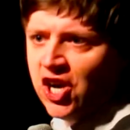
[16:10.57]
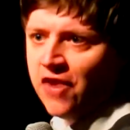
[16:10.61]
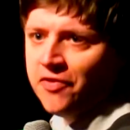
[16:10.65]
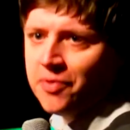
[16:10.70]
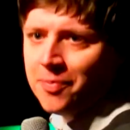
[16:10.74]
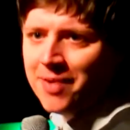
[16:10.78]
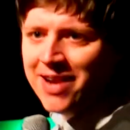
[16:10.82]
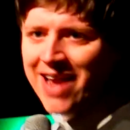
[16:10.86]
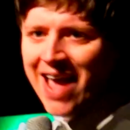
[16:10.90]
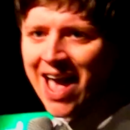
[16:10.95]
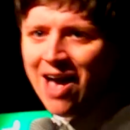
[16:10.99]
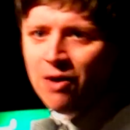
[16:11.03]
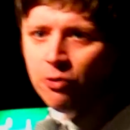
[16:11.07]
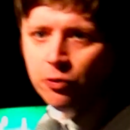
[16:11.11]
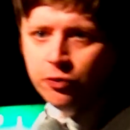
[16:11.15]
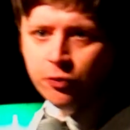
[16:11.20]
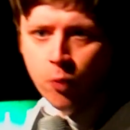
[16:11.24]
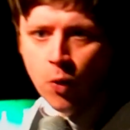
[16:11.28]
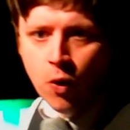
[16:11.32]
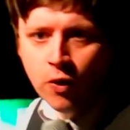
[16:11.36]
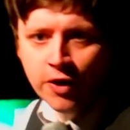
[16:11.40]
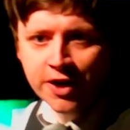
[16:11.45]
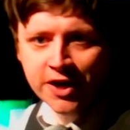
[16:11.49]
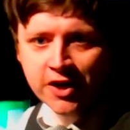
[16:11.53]
government
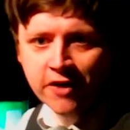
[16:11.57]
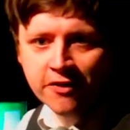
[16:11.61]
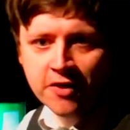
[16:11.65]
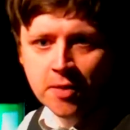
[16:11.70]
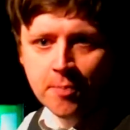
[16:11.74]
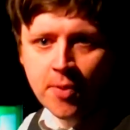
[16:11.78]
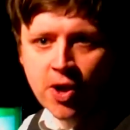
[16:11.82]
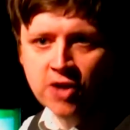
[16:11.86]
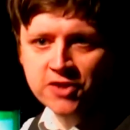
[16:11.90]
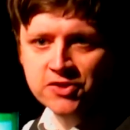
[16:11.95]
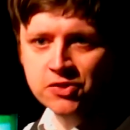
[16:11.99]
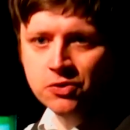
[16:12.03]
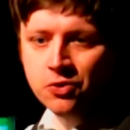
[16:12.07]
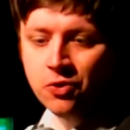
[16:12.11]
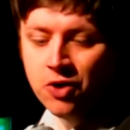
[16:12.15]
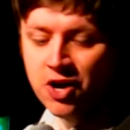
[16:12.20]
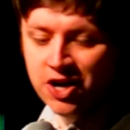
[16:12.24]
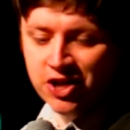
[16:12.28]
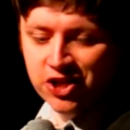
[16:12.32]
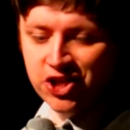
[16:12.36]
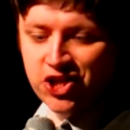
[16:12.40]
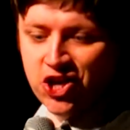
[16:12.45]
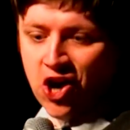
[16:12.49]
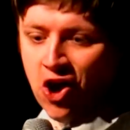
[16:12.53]
health warning on the bottle.
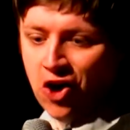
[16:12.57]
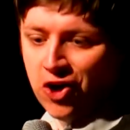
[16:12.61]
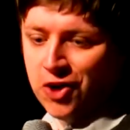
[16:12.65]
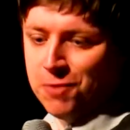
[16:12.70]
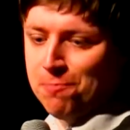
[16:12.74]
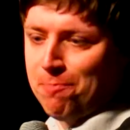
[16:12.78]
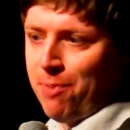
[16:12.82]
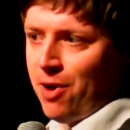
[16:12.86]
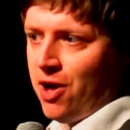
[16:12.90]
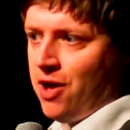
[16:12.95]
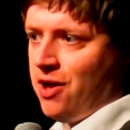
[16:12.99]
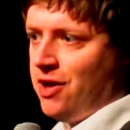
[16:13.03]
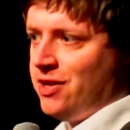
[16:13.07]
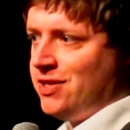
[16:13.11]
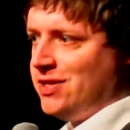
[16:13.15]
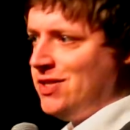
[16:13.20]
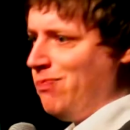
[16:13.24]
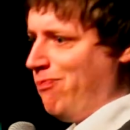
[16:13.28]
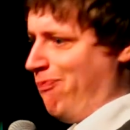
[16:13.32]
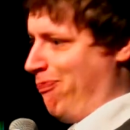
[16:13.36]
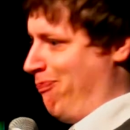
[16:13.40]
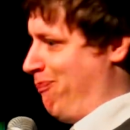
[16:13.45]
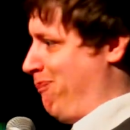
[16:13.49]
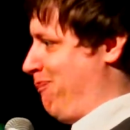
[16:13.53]
Cockburns.